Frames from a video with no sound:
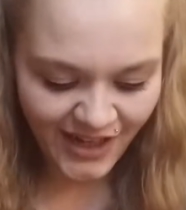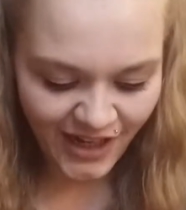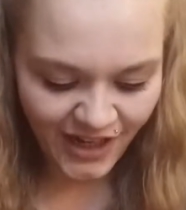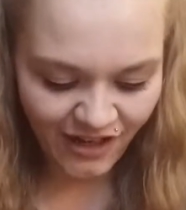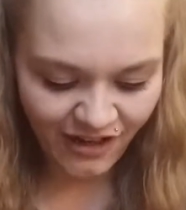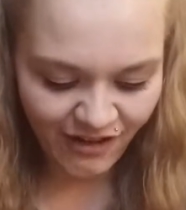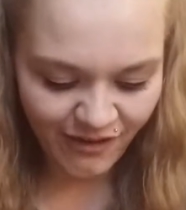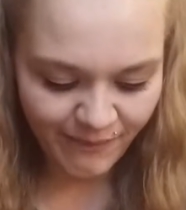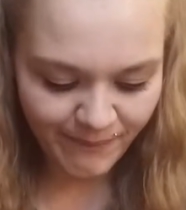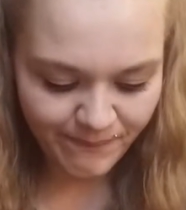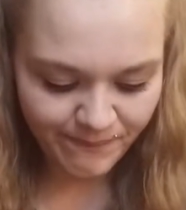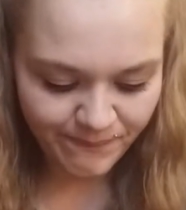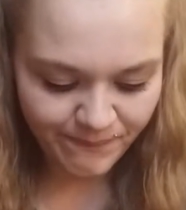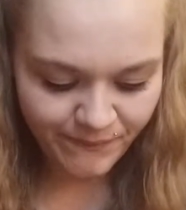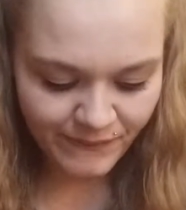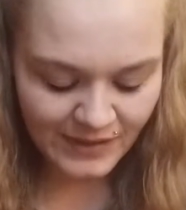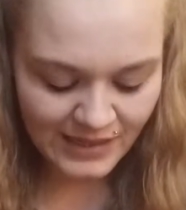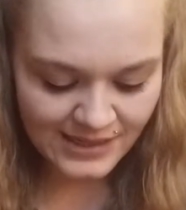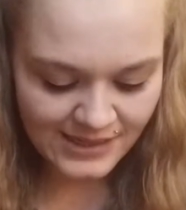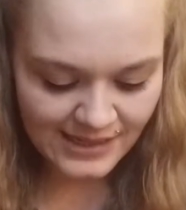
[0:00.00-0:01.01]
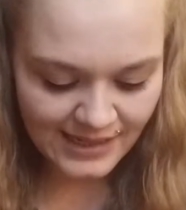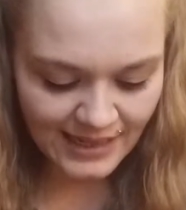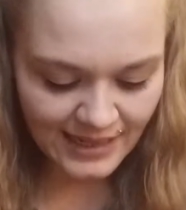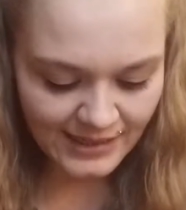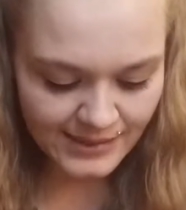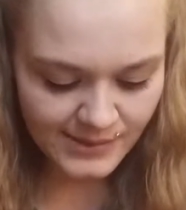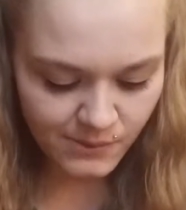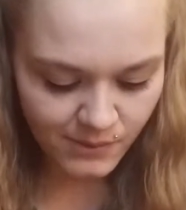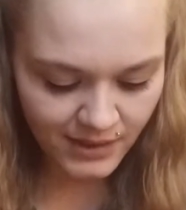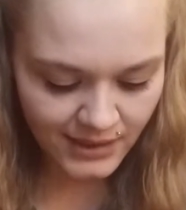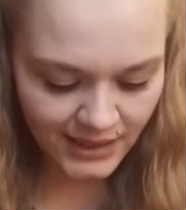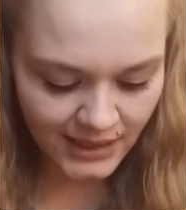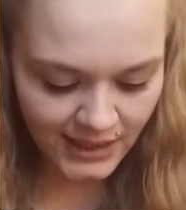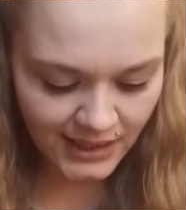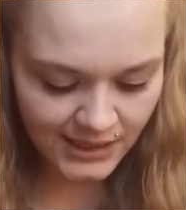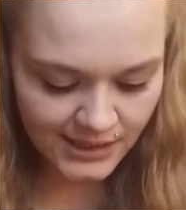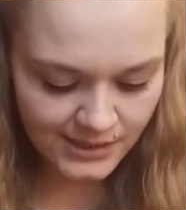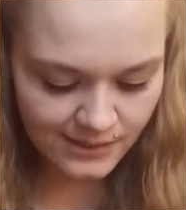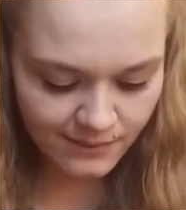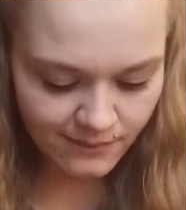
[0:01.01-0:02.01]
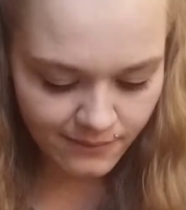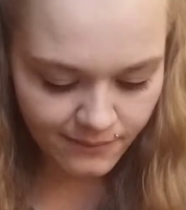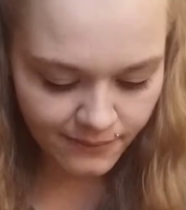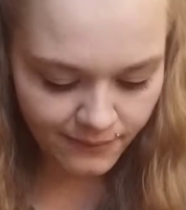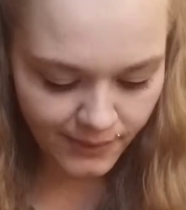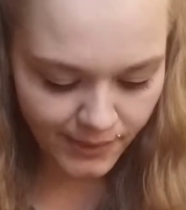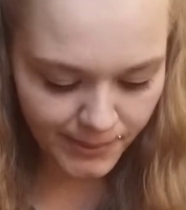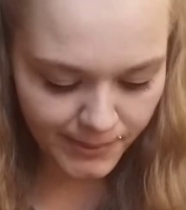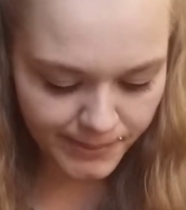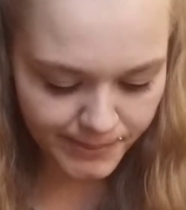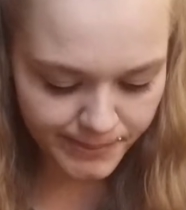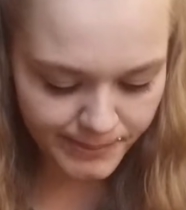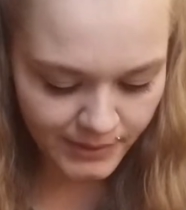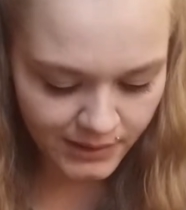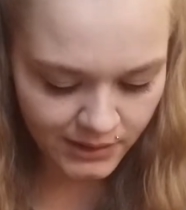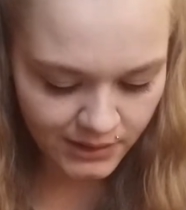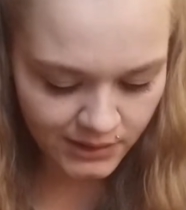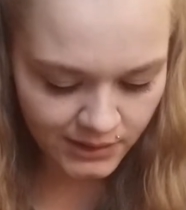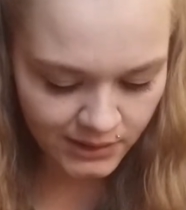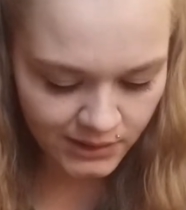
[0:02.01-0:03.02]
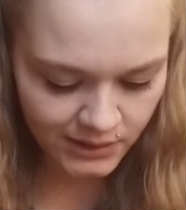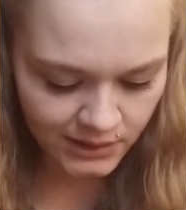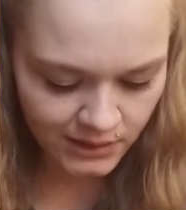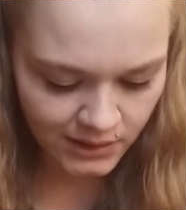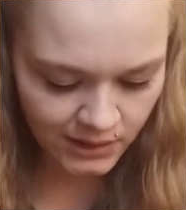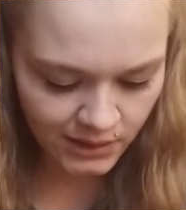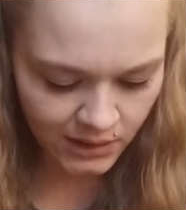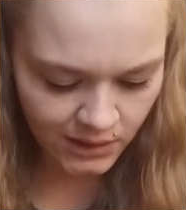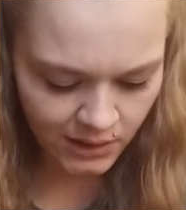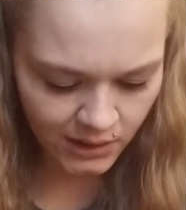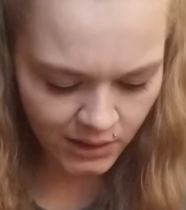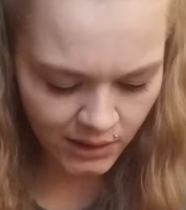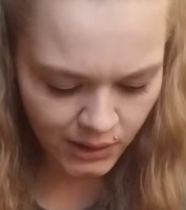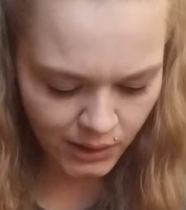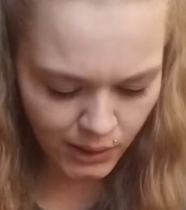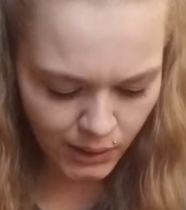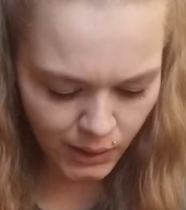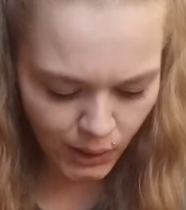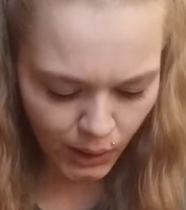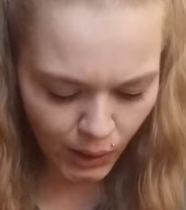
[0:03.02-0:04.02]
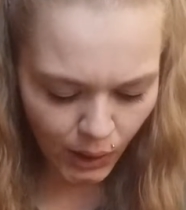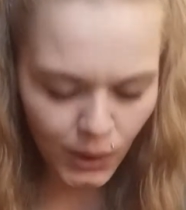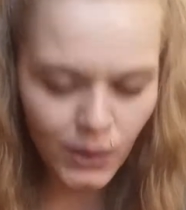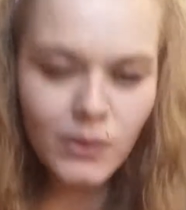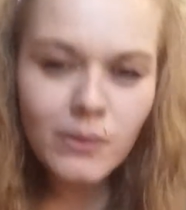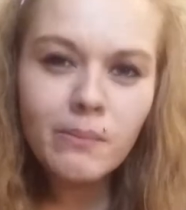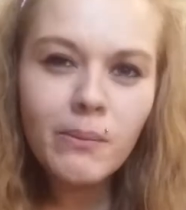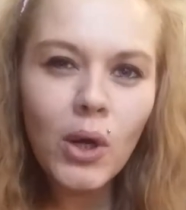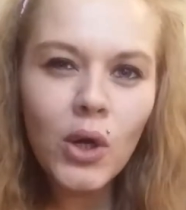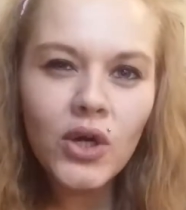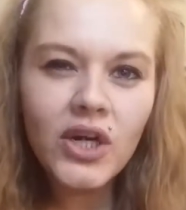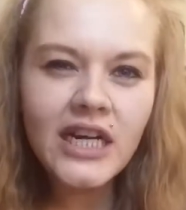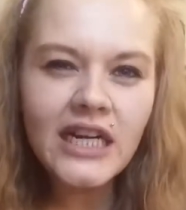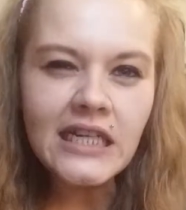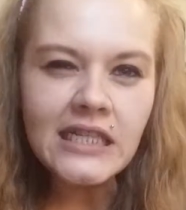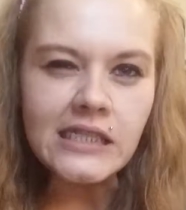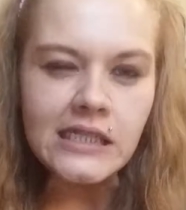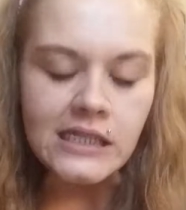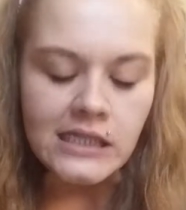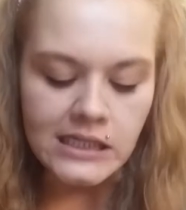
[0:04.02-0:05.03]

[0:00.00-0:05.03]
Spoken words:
The next one is from Hole Morris.